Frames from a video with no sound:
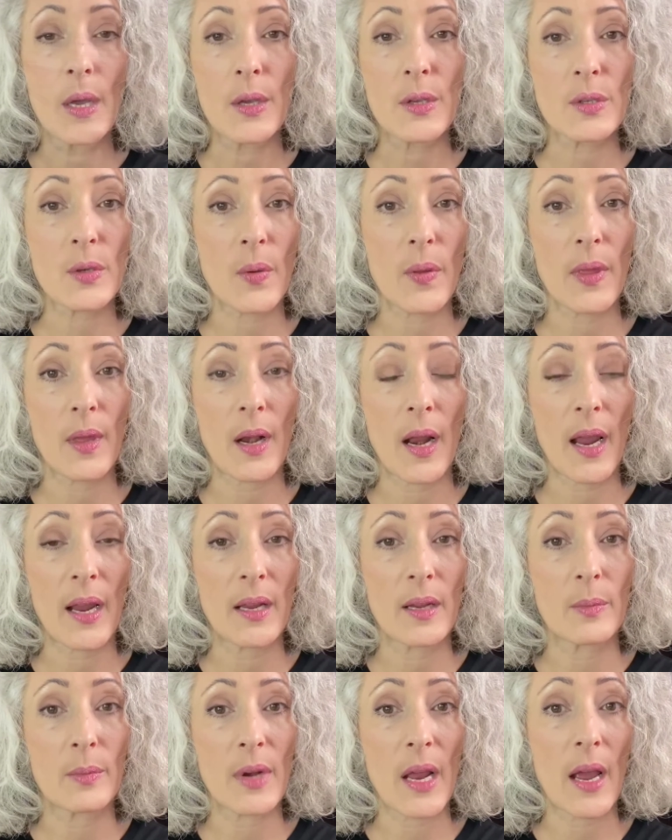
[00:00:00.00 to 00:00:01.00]
so that I
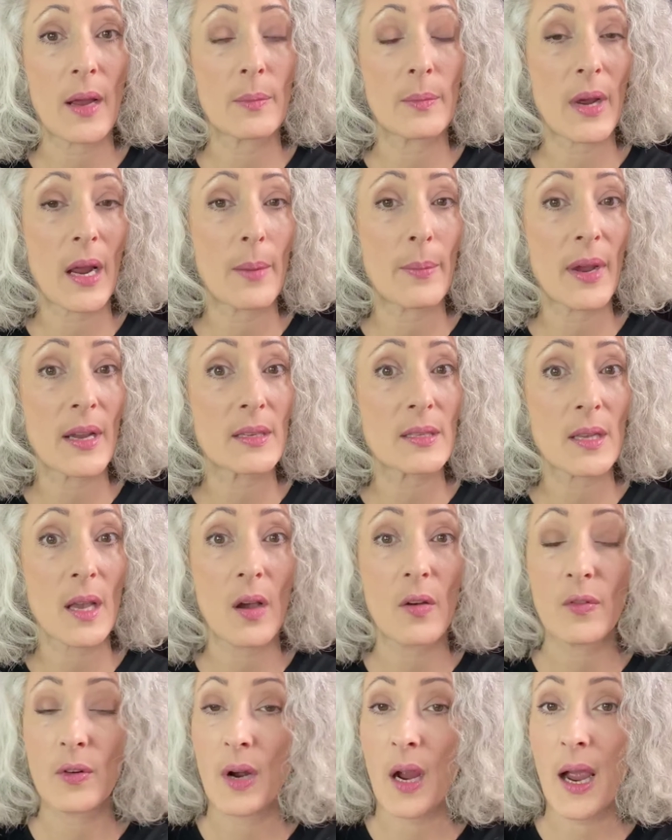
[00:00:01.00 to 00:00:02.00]
am not by
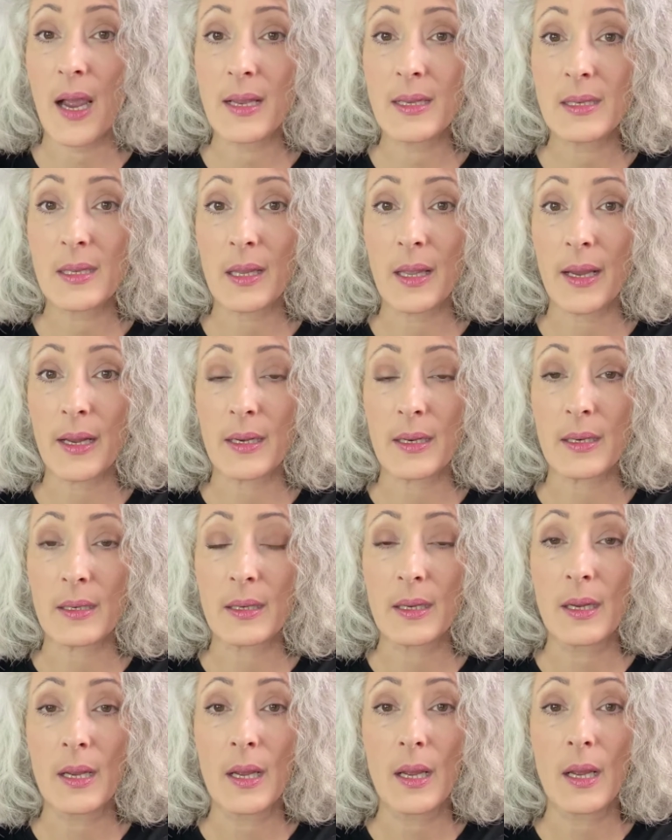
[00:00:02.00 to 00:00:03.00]
myself or isolated,
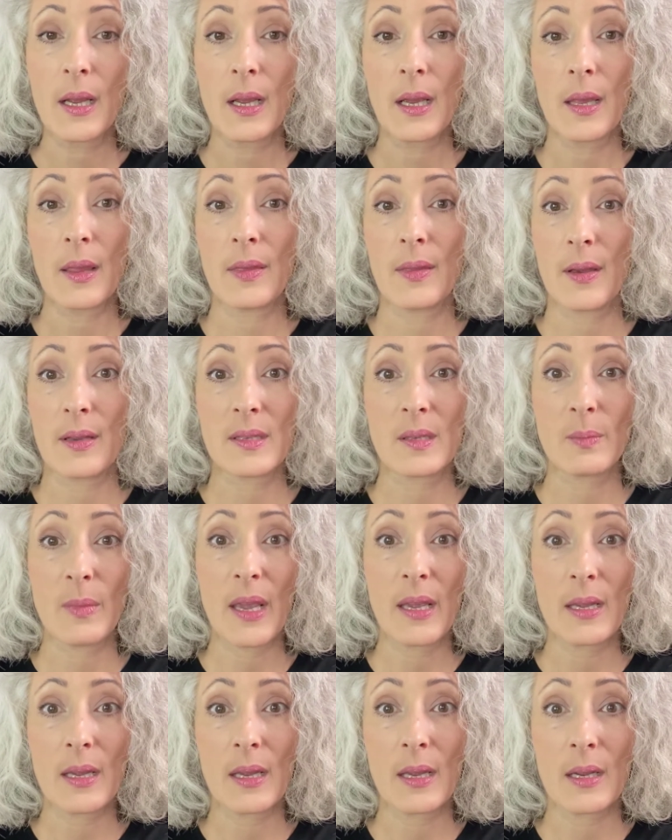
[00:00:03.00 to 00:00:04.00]
thus
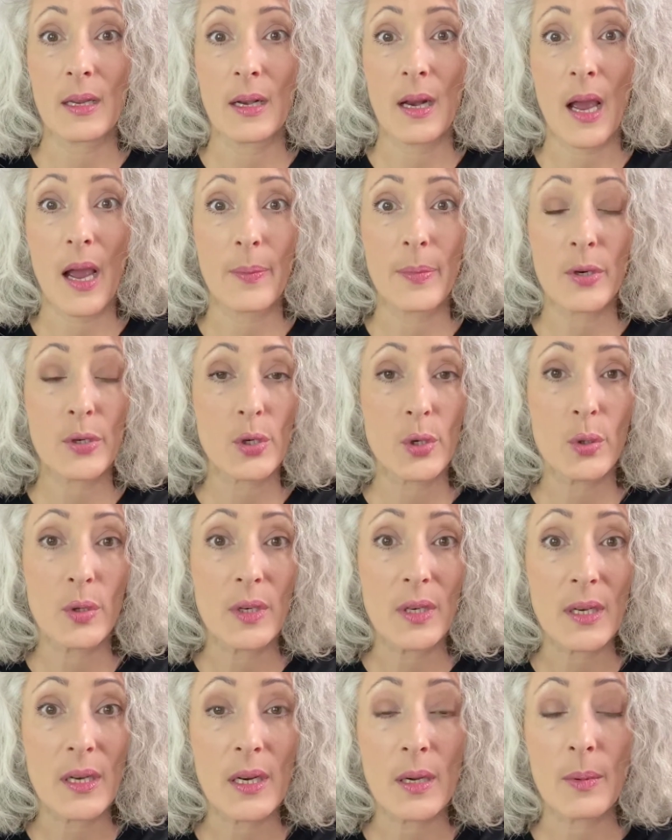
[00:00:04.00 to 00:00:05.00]
making an
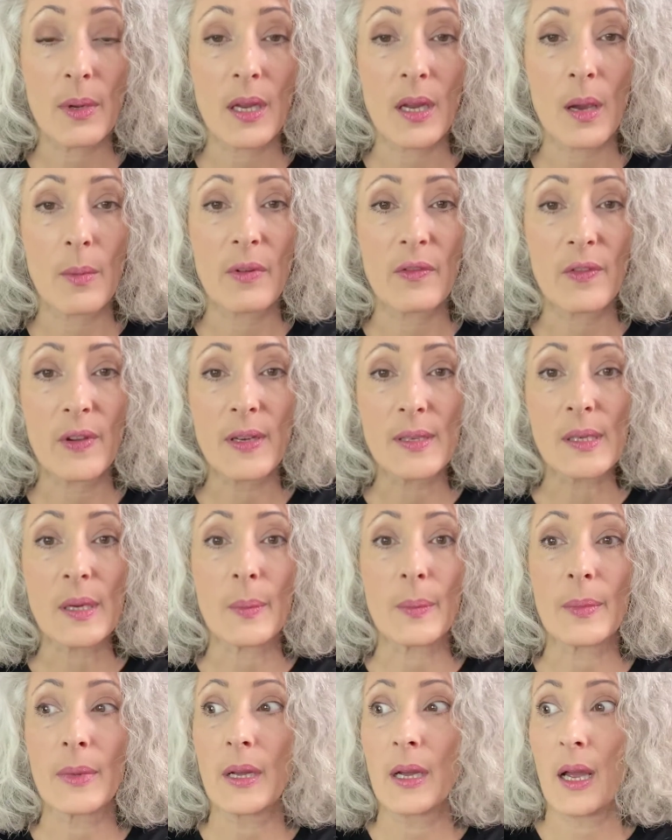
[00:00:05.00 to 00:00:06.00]
opportunity to become a
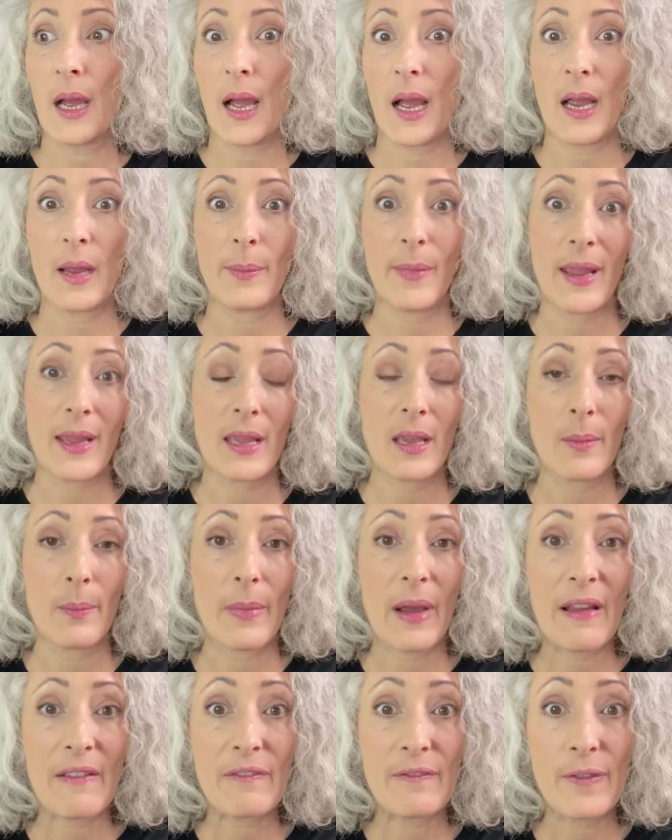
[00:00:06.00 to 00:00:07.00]
victim. I may get
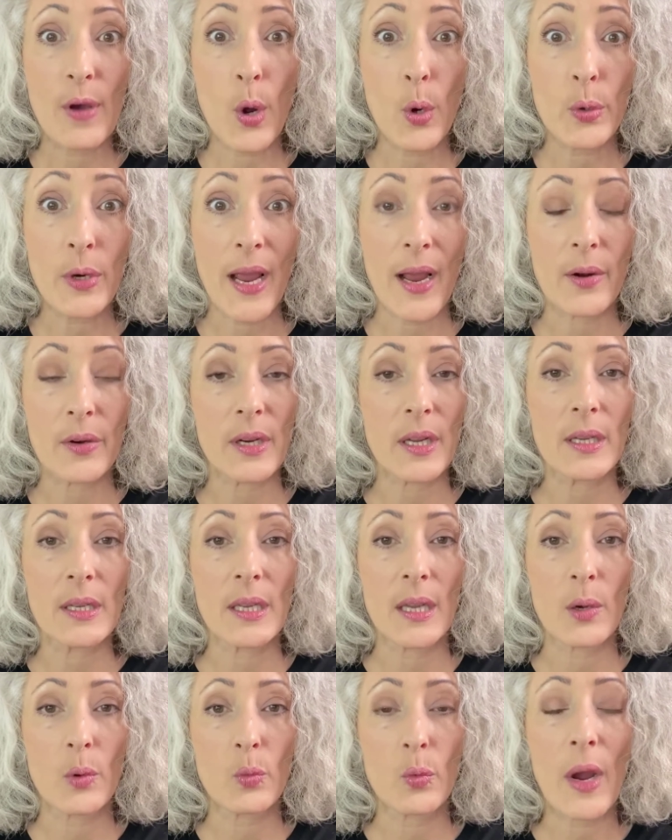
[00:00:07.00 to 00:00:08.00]
my phone out and
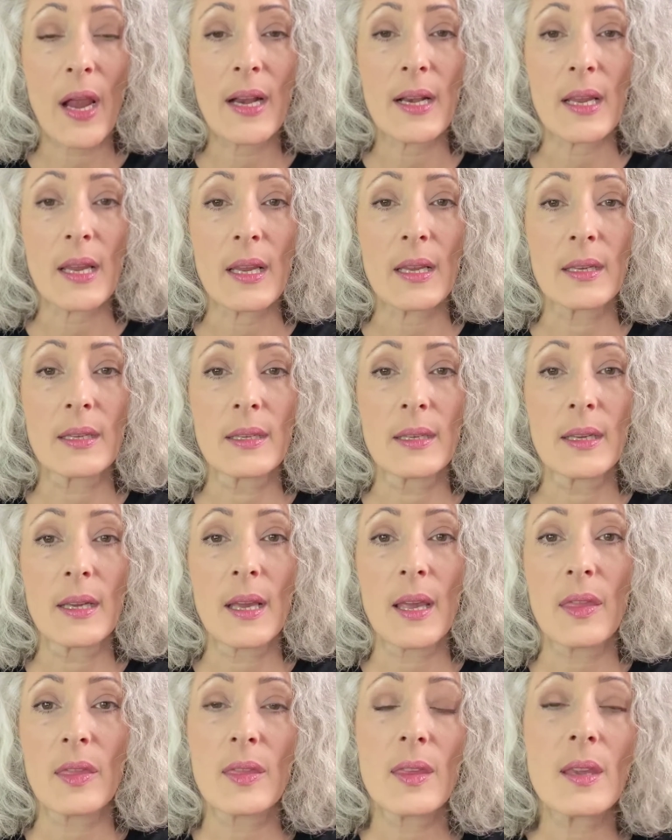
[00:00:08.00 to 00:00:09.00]
get ready.
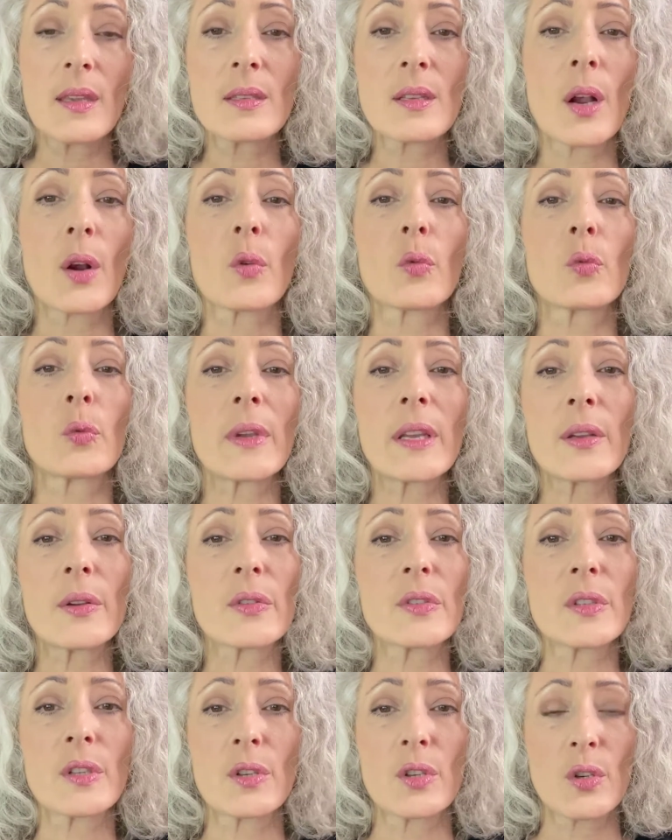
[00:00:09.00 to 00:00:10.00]
These are real
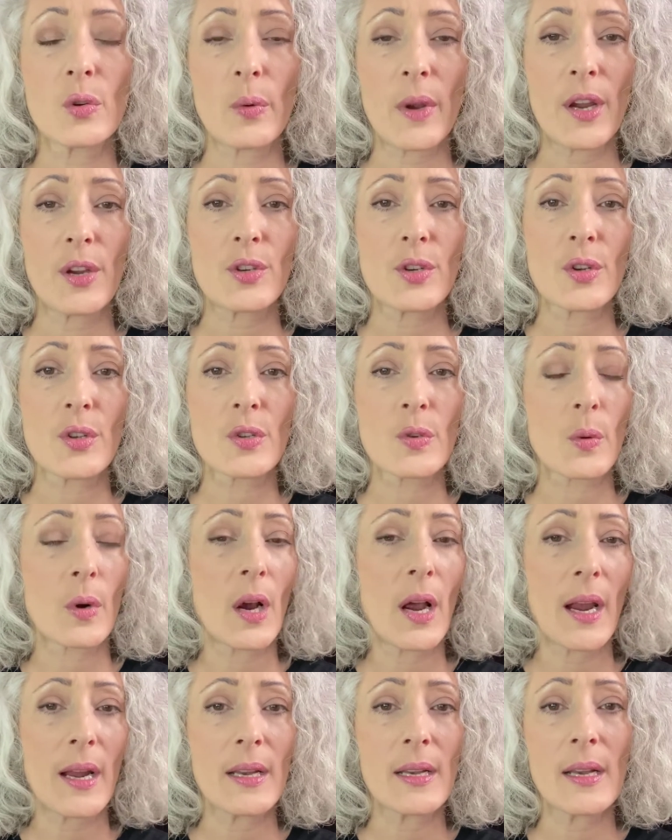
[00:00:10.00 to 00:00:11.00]
situations where
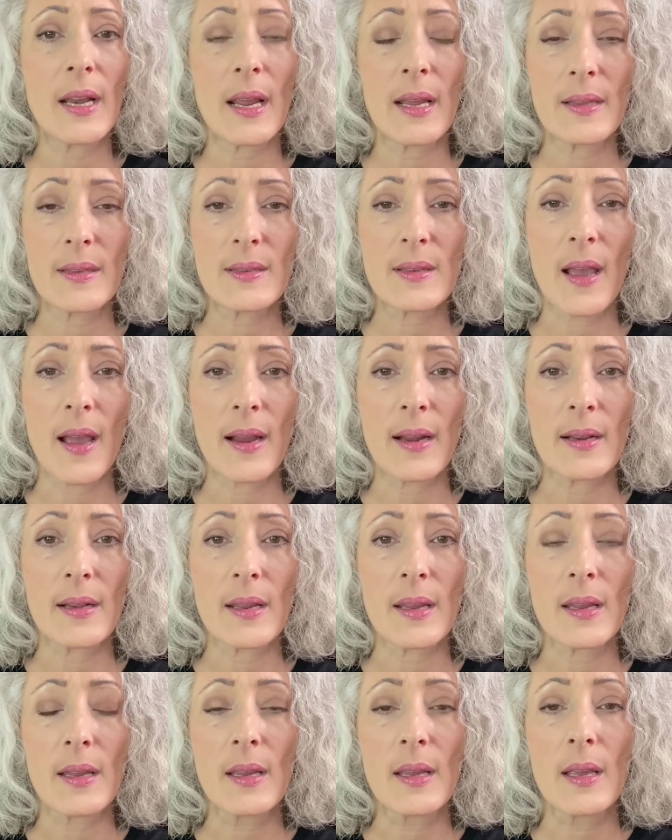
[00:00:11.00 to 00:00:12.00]
heightened
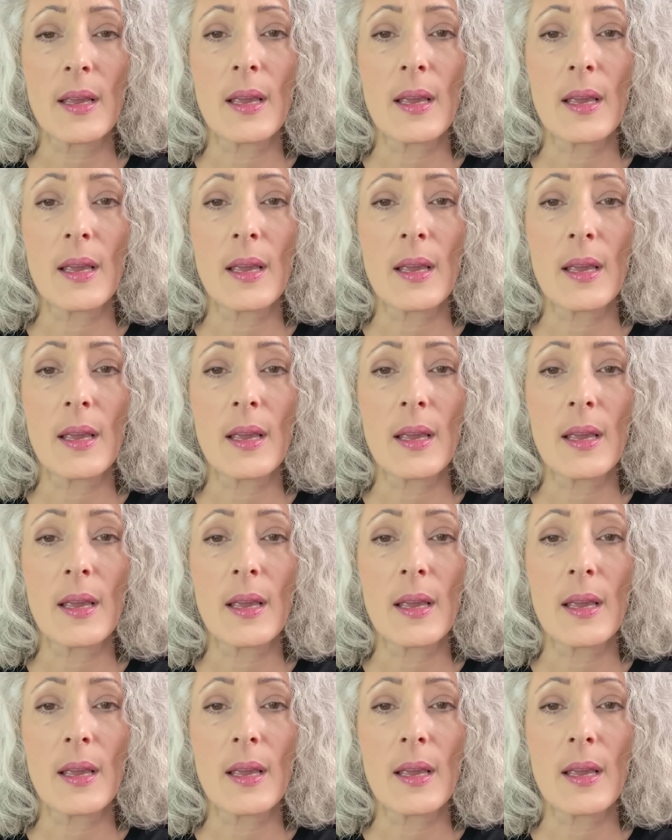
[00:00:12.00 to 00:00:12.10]
anxiety